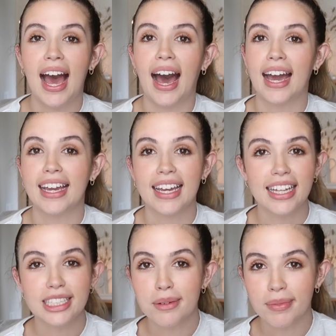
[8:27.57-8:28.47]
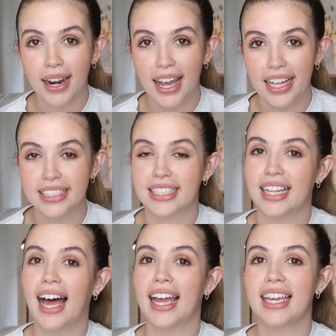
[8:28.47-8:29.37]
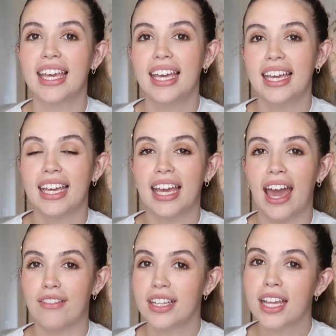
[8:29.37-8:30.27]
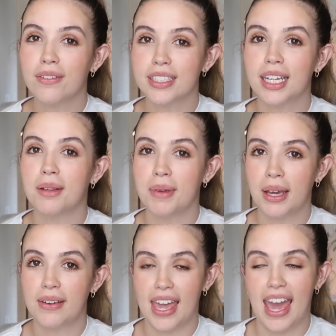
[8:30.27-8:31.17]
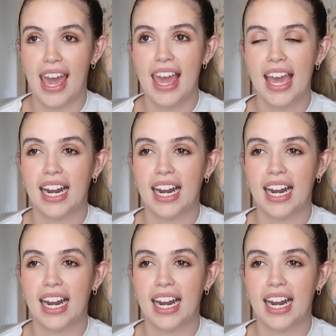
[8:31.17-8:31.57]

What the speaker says: I could get some rest, like, everything was gonna be okay.